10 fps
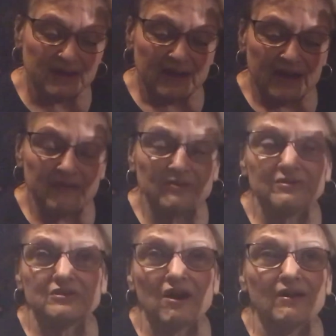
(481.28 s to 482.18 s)
and they're
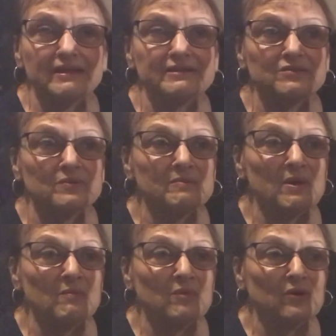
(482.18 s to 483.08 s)
starting to
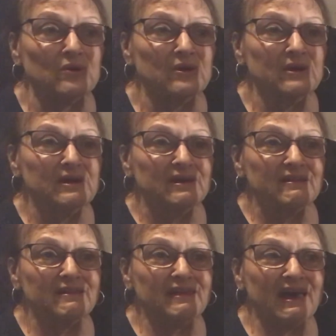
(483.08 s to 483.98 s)
remember
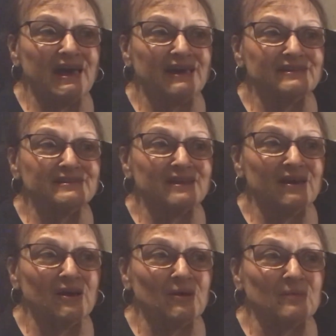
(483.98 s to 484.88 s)
that
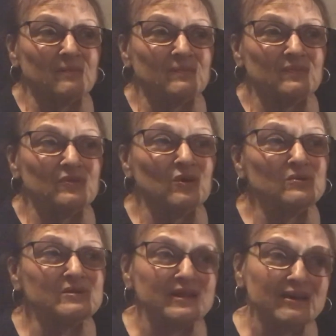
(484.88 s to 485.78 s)

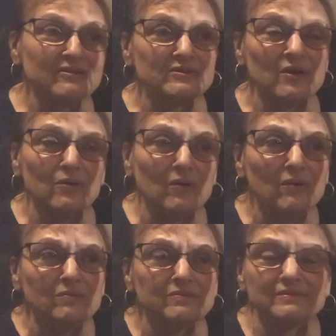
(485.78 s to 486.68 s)
those letters,
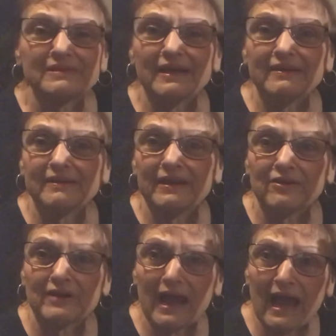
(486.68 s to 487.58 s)
that
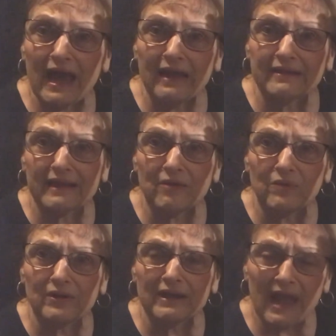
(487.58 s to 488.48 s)
letter cat, that
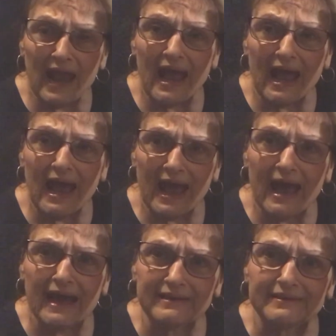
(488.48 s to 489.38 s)
word
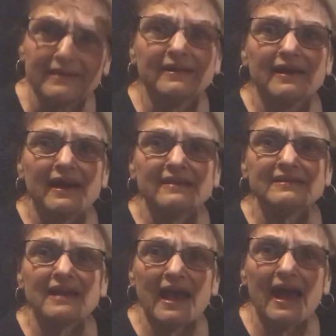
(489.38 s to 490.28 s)
cat has
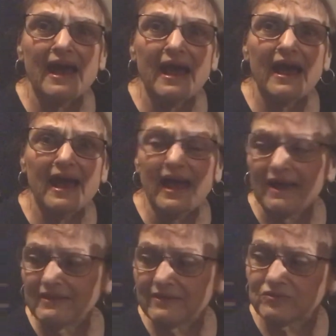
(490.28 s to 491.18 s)
an
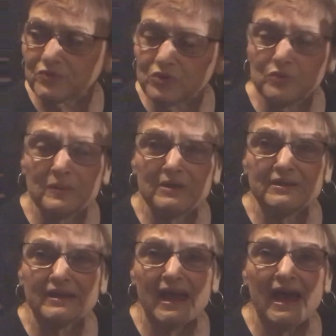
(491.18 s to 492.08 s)
They drew Pete
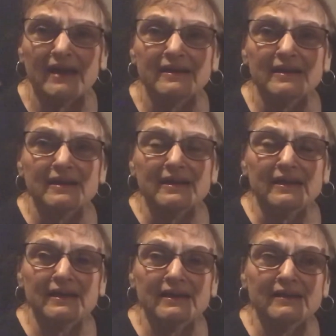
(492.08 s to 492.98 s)
the cat
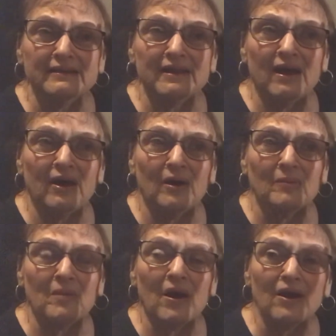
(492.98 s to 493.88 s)
in
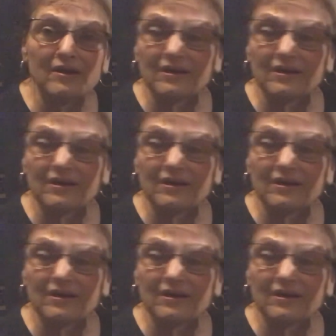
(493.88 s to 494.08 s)
art